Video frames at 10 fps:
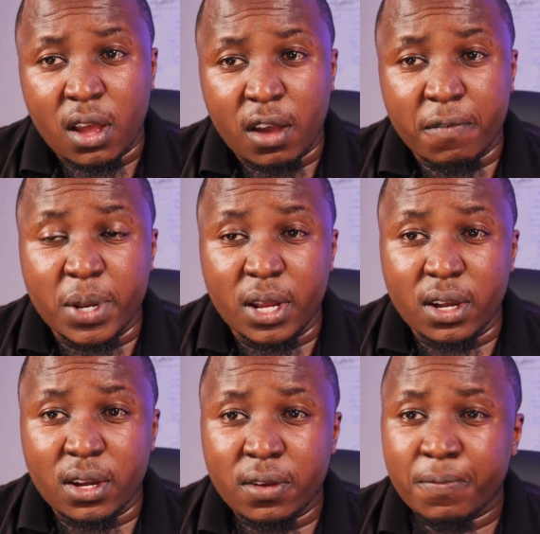have been
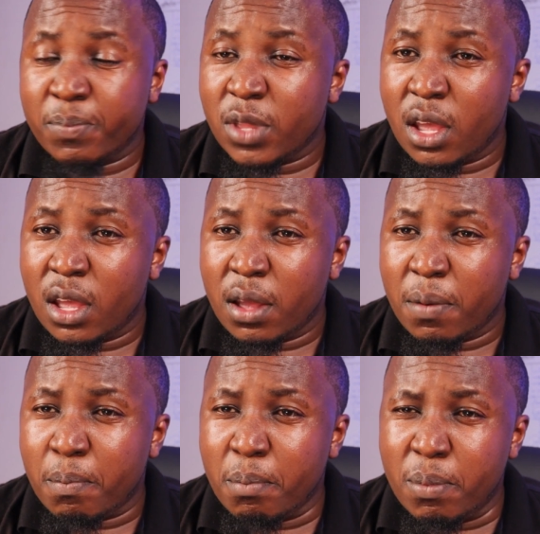a
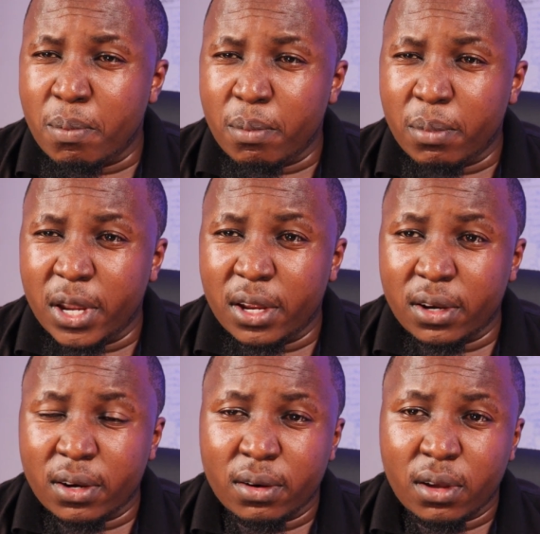
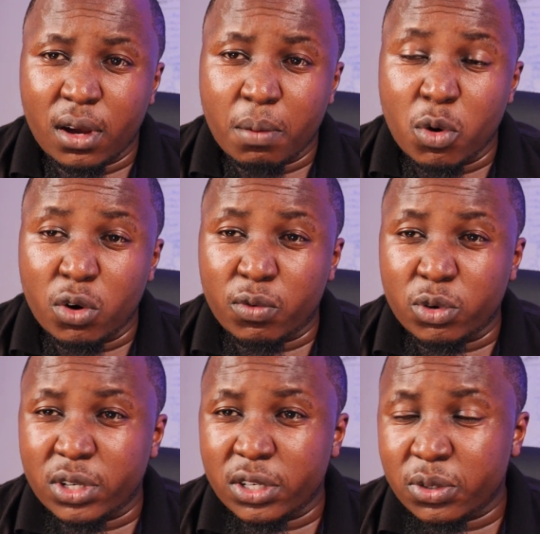main bone of
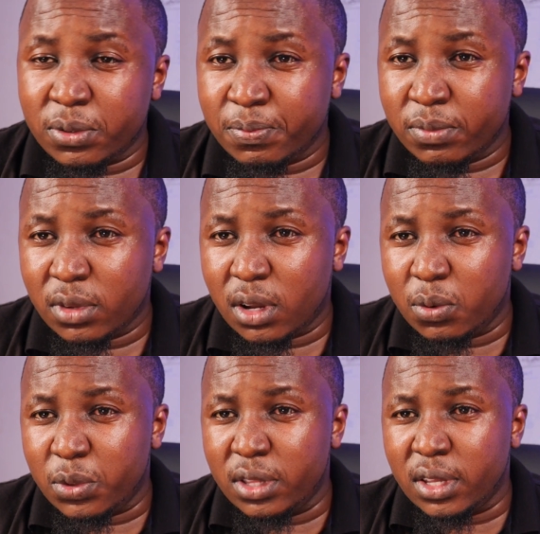contention
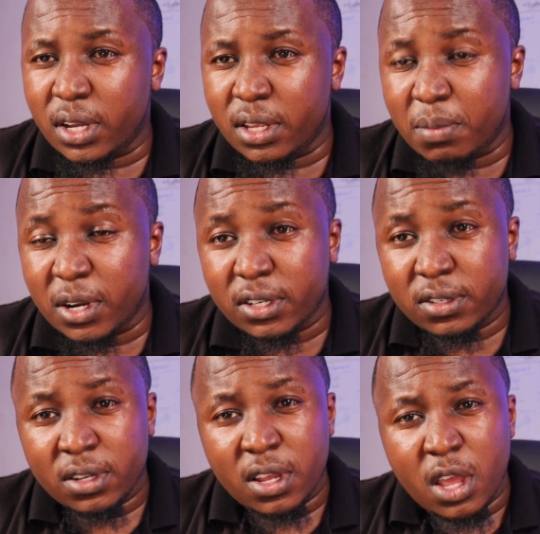within the Kenyan market,